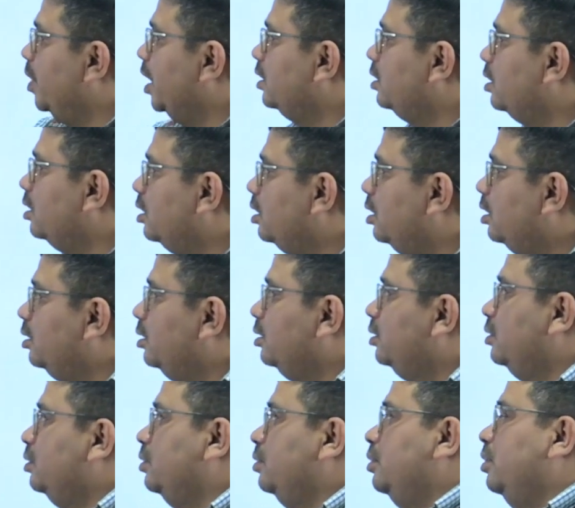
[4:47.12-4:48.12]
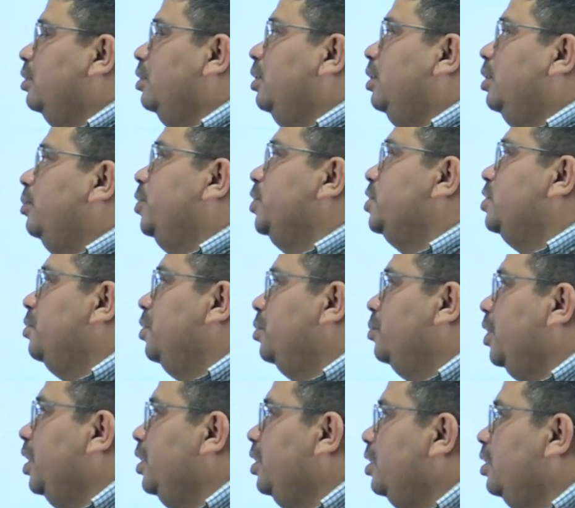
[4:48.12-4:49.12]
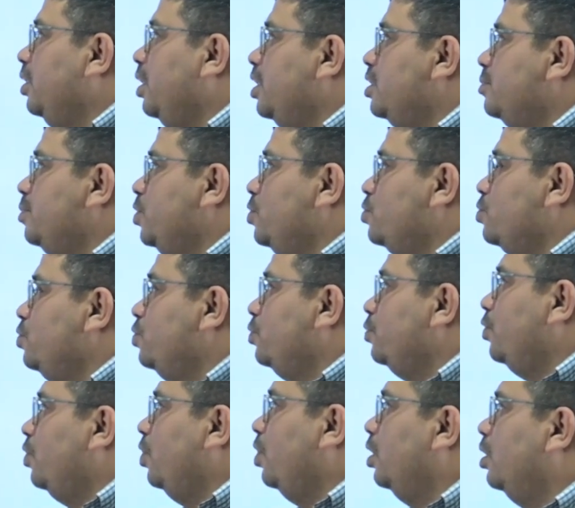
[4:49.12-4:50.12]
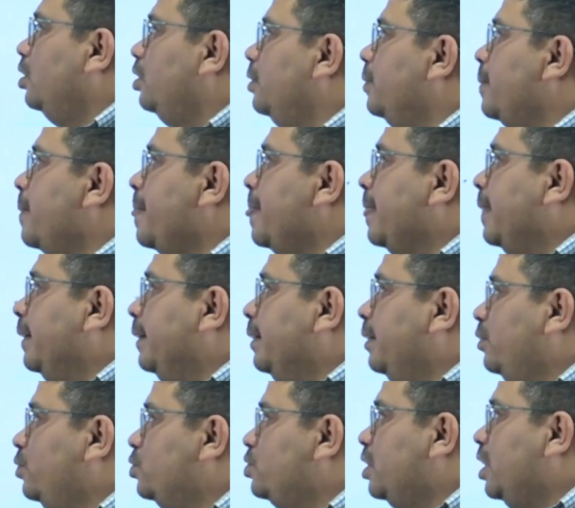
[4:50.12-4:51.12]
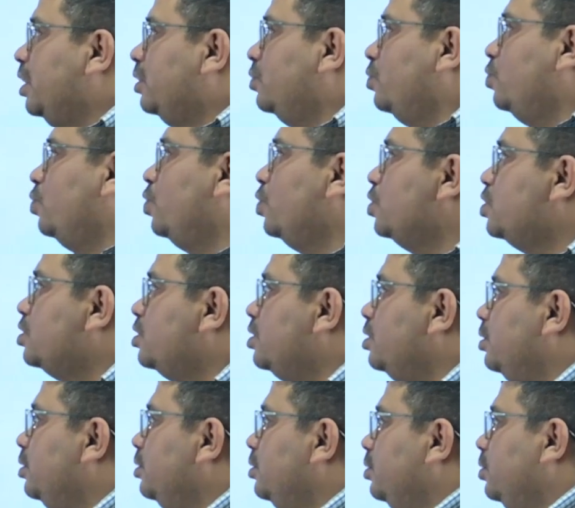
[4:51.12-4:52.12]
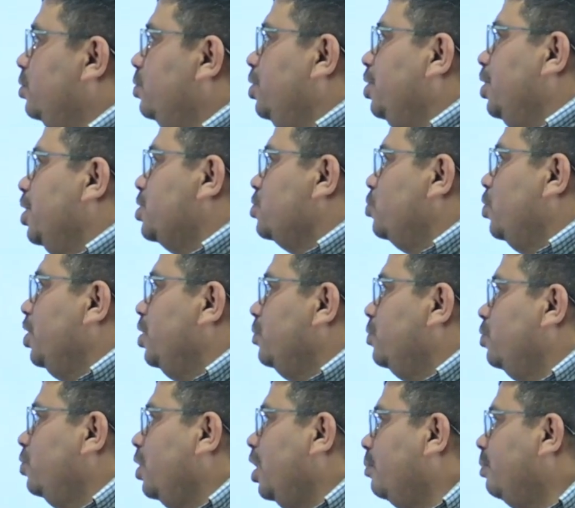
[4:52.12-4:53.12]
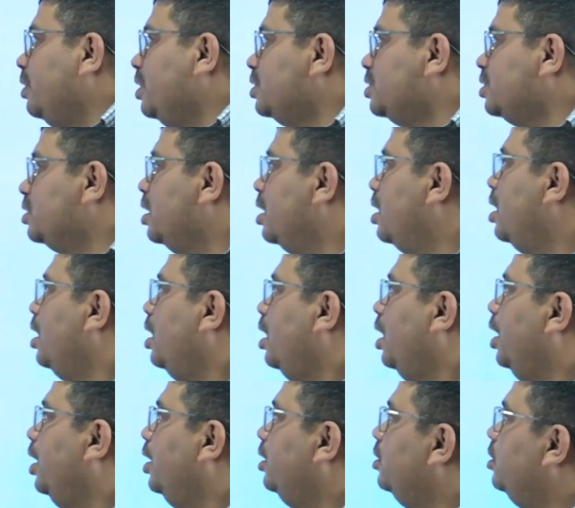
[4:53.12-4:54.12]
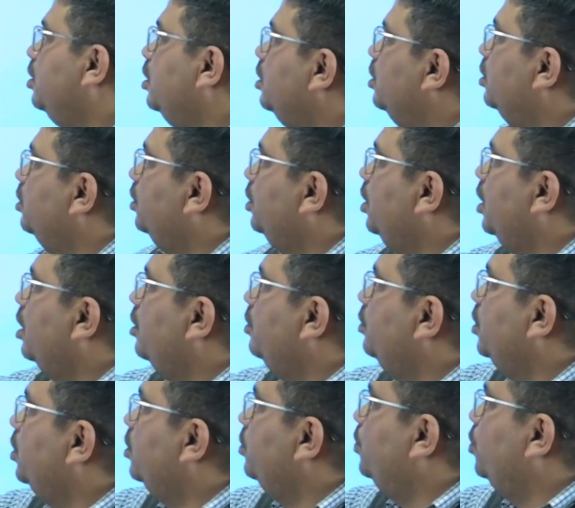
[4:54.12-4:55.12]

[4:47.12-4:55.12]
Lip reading: weather, fisherman warning has been issued for Gujarat coast during next 24 hours, and thereafter